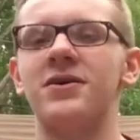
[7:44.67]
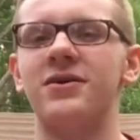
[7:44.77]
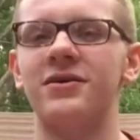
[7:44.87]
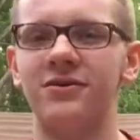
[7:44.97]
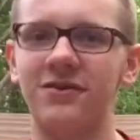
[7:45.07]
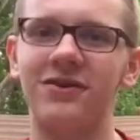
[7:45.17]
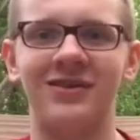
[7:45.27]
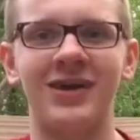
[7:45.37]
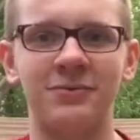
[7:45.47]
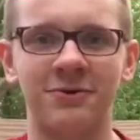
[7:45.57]
to go to the
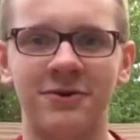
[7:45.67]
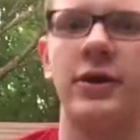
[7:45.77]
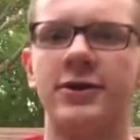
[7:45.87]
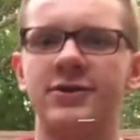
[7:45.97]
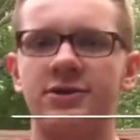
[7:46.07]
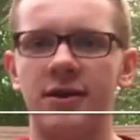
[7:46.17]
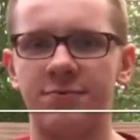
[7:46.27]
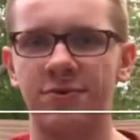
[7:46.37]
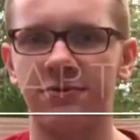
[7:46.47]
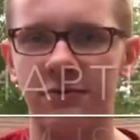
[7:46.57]
library.
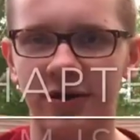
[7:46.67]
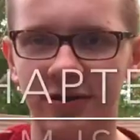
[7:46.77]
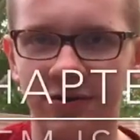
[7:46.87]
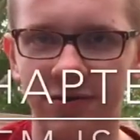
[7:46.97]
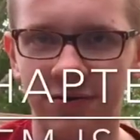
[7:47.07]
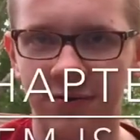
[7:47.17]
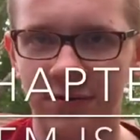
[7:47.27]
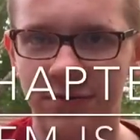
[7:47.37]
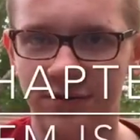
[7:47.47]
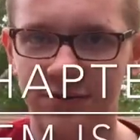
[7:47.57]
Chapter 22,
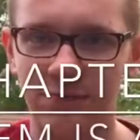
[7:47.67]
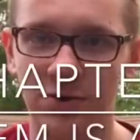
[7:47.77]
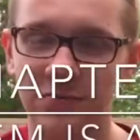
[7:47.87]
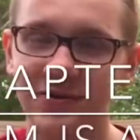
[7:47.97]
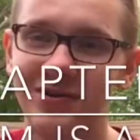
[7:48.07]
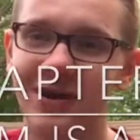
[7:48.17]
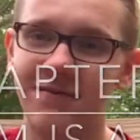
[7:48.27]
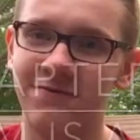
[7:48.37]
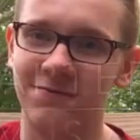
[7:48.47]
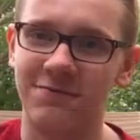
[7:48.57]
This Poem is a
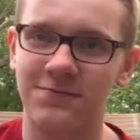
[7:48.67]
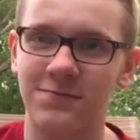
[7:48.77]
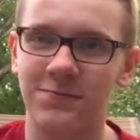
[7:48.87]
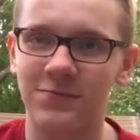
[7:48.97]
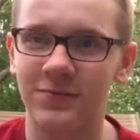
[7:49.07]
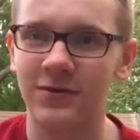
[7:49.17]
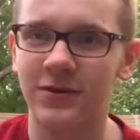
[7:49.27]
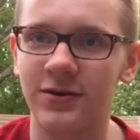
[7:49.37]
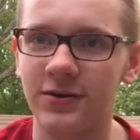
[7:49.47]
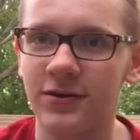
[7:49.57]
Typhoon.
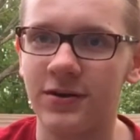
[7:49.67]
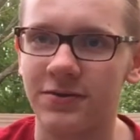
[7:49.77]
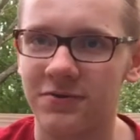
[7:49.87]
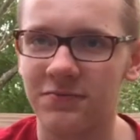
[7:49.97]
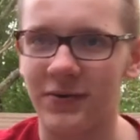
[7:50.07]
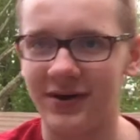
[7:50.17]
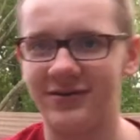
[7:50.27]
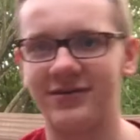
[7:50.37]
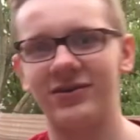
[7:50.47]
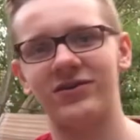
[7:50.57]
There's a box
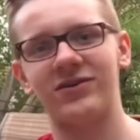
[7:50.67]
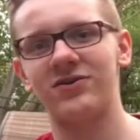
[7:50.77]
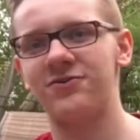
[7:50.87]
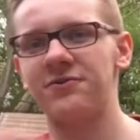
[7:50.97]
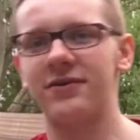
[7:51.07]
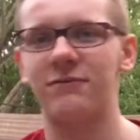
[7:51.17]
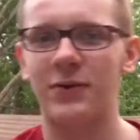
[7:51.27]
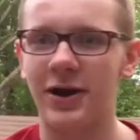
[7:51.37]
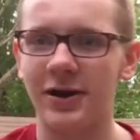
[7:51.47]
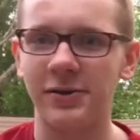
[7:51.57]
of things that June left
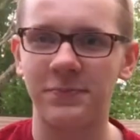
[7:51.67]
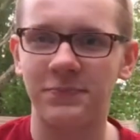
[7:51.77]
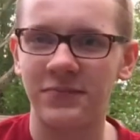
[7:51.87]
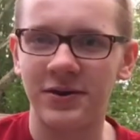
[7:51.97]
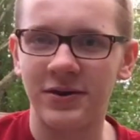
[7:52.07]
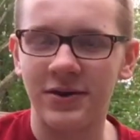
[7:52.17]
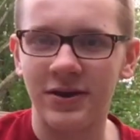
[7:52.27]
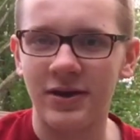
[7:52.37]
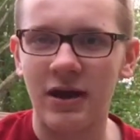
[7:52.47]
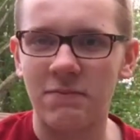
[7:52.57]
behind.
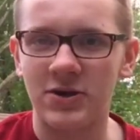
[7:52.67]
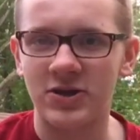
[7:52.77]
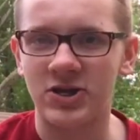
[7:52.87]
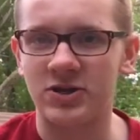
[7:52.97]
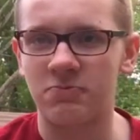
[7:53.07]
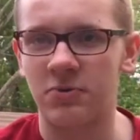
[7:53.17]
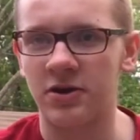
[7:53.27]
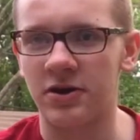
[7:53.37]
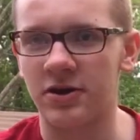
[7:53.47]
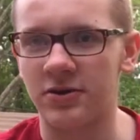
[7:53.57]
Not much, but
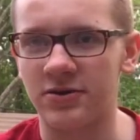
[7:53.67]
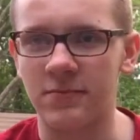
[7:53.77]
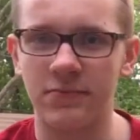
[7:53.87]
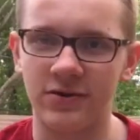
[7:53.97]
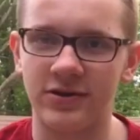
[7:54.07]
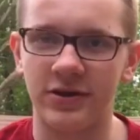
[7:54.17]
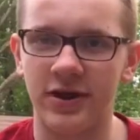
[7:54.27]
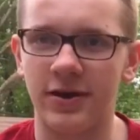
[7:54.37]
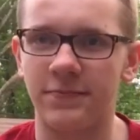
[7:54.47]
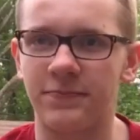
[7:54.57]
some books in
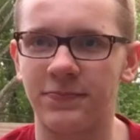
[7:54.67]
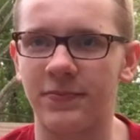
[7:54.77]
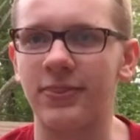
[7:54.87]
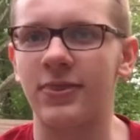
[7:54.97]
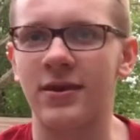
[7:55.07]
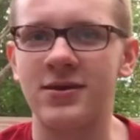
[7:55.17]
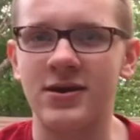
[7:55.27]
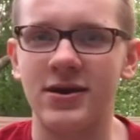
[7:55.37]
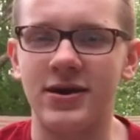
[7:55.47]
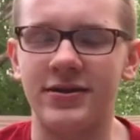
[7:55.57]
there.
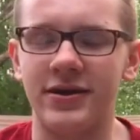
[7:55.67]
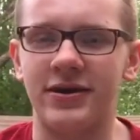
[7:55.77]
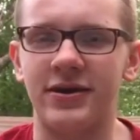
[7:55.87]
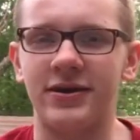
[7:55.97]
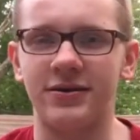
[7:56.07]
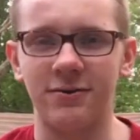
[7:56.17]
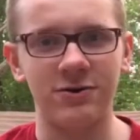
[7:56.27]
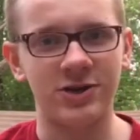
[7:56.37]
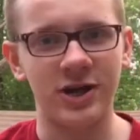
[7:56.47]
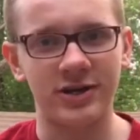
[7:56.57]
And then
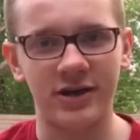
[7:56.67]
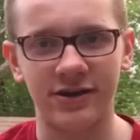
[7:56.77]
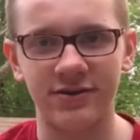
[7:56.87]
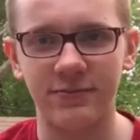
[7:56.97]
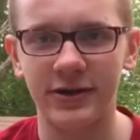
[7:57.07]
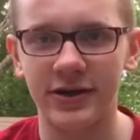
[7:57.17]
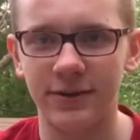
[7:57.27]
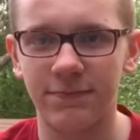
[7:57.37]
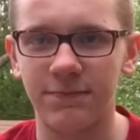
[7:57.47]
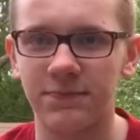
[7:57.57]
Jay texts Mia
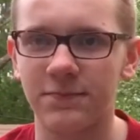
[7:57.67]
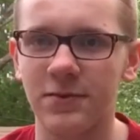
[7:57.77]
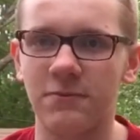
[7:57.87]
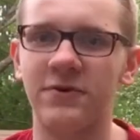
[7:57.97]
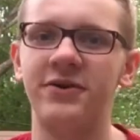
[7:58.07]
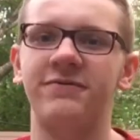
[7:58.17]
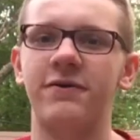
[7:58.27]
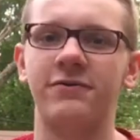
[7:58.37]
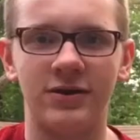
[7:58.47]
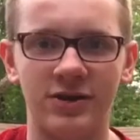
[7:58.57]
what he
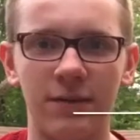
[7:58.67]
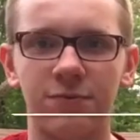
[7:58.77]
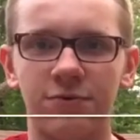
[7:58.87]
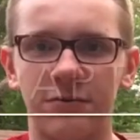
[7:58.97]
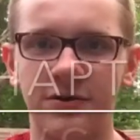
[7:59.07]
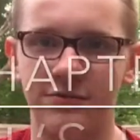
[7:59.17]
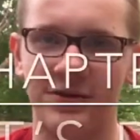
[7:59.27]
found out. Chapter 23,